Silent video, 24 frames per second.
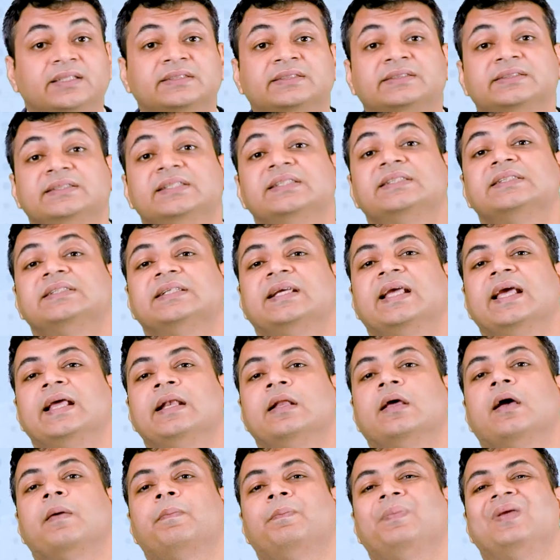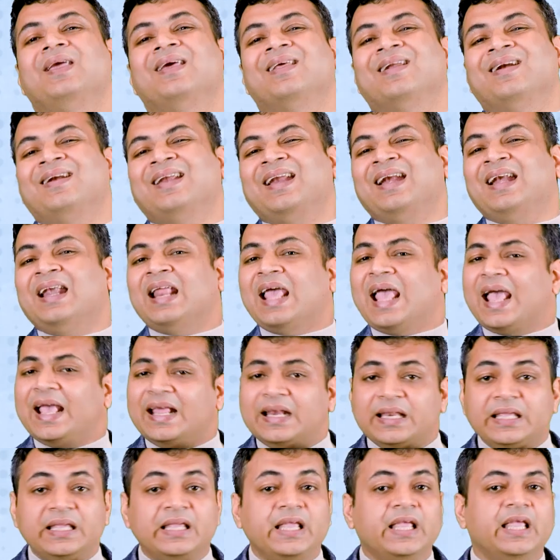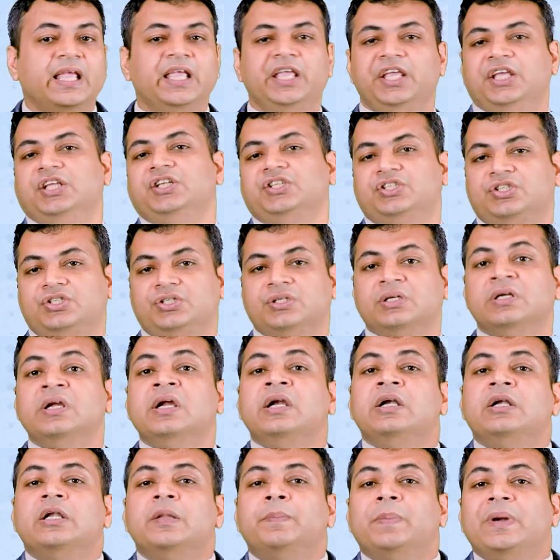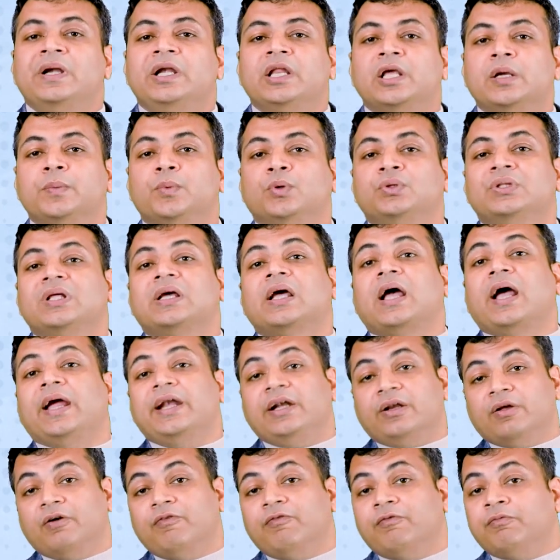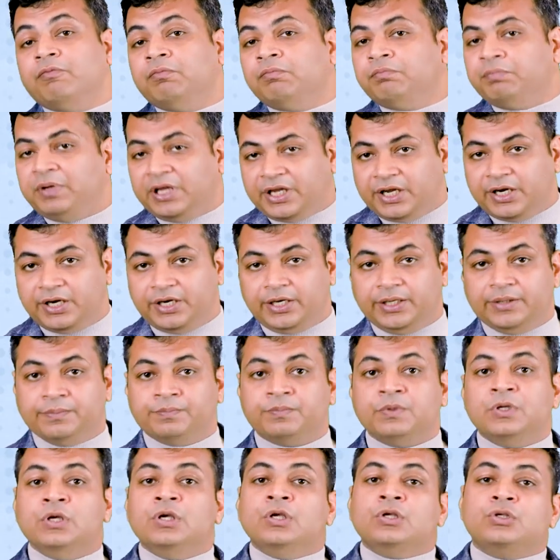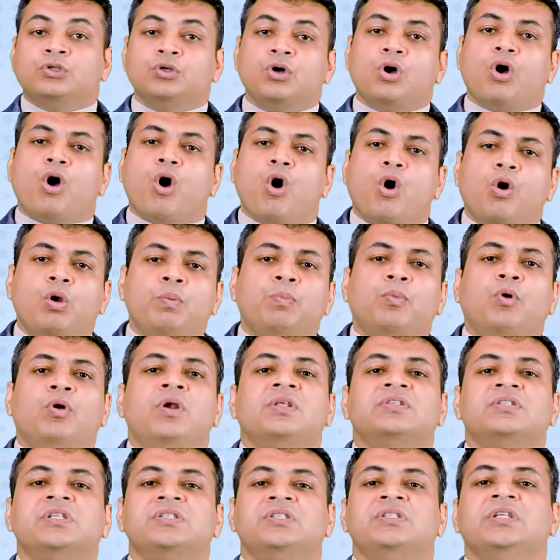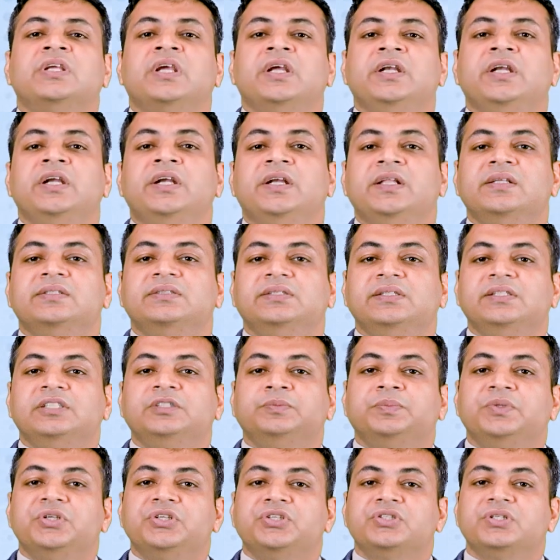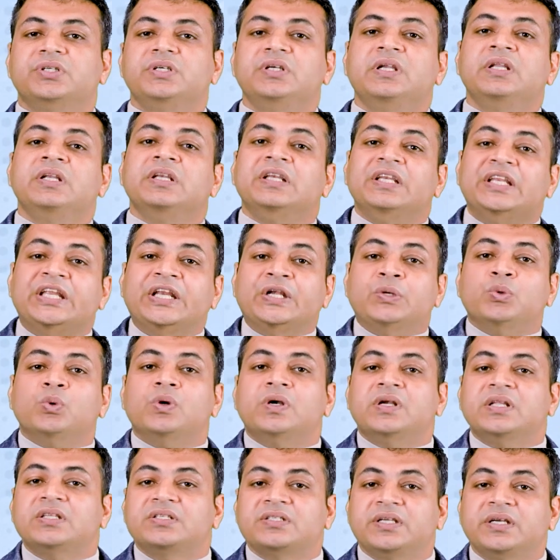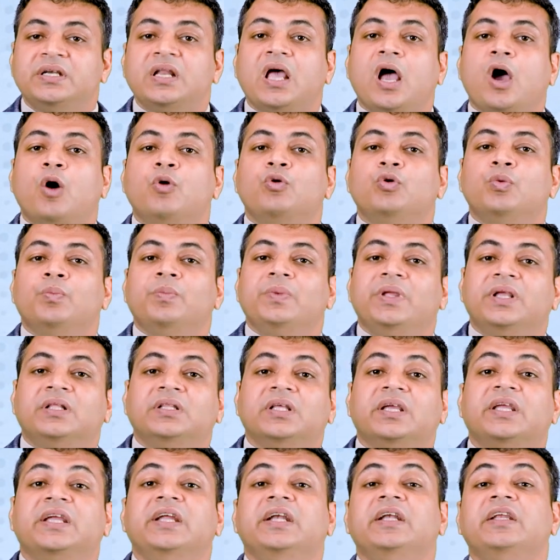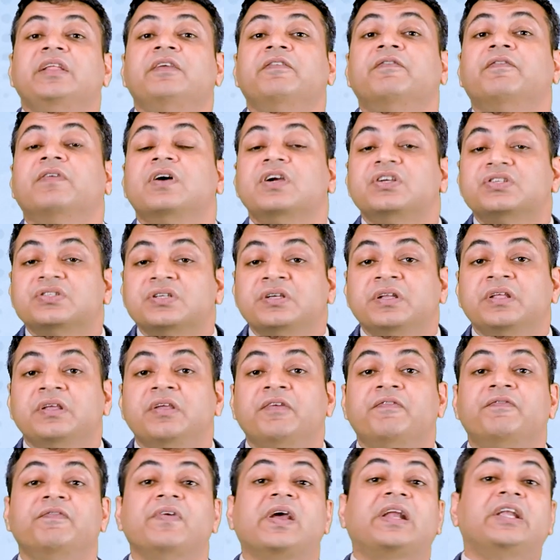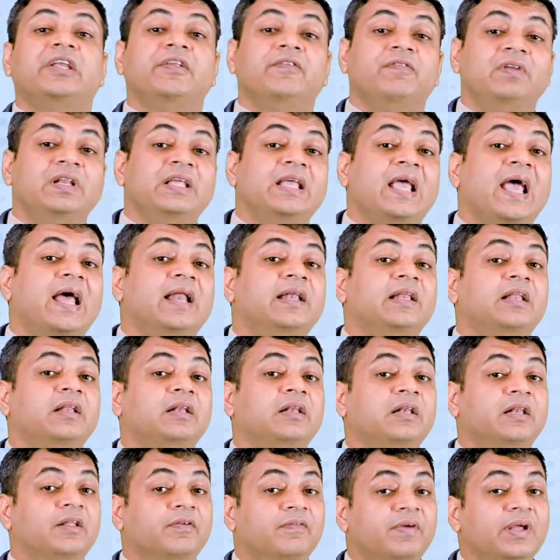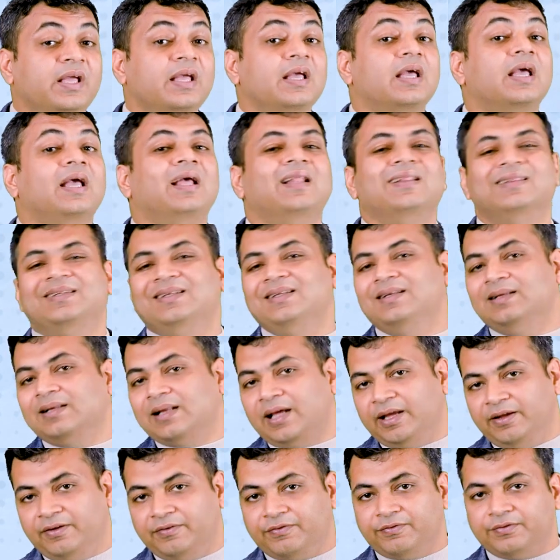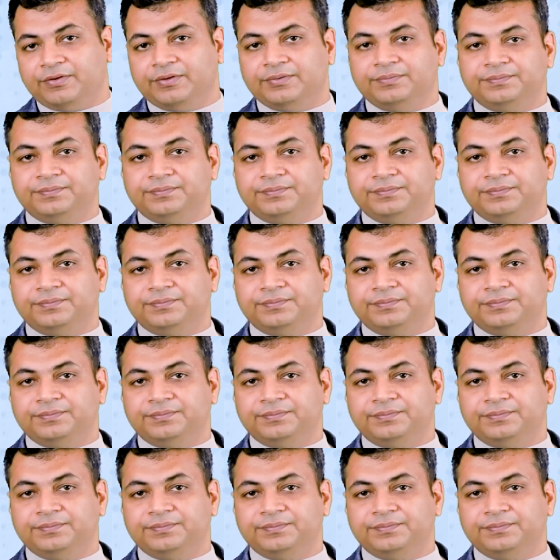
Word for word: the cyst can appear at any age, depending upon the kind of PKD. So, all polycystic kidney disease patients need to understand how to make the kidney function effectively and live a healthy life.